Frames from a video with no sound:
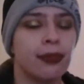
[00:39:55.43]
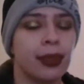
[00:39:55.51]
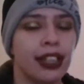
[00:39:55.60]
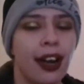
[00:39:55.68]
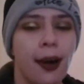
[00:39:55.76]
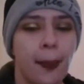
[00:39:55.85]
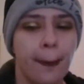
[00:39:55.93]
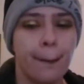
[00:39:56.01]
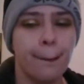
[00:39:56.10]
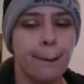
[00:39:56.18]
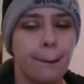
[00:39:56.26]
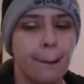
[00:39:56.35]
But yeah,
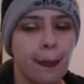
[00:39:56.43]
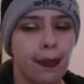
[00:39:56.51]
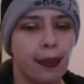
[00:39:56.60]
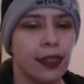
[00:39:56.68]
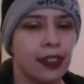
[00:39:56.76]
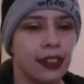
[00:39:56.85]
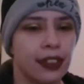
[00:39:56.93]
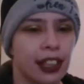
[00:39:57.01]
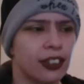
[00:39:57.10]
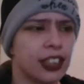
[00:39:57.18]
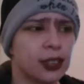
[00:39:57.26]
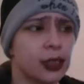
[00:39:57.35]

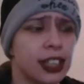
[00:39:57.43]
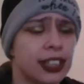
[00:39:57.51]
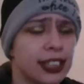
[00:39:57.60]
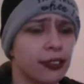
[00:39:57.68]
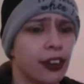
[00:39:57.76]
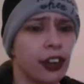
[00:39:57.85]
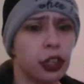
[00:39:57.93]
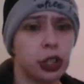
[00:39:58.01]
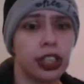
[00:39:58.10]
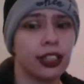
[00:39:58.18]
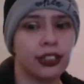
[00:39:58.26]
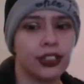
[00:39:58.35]
Aaron Sorkin's a fucking
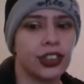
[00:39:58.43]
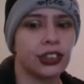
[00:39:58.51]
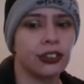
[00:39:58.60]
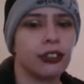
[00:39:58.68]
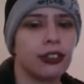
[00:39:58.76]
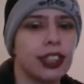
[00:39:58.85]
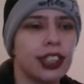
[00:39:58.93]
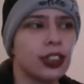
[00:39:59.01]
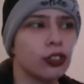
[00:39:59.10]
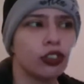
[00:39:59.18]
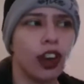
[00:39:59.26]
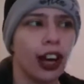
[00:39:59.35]
genius, dude. He's
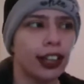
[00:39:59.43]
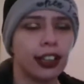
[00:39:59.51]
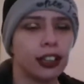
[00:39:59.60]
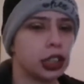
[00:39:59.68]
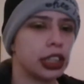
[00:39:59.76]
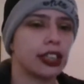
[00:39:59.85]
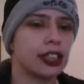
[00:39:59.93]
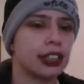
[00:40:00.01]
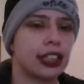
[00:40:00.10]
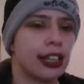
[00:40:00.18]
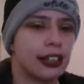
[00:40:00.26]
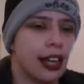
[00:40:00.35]
a writing
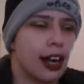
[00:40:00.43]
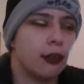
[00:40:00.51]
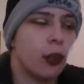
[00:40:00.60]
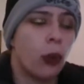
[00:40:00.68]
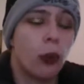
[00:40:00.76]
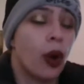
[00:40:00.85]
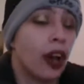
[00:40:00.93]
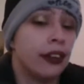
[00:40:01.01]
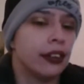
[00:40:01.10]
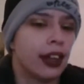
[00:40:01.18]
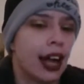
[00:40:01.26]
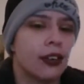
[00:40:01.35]
genius.
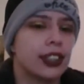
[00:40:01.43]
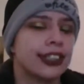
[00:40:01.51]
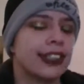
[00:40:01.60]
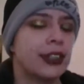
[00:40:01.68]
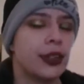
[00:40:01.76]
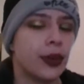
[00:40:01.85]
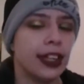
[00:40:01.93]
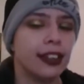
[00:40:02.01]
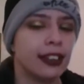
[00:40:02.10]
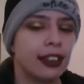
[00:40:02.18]
What? How does he do it?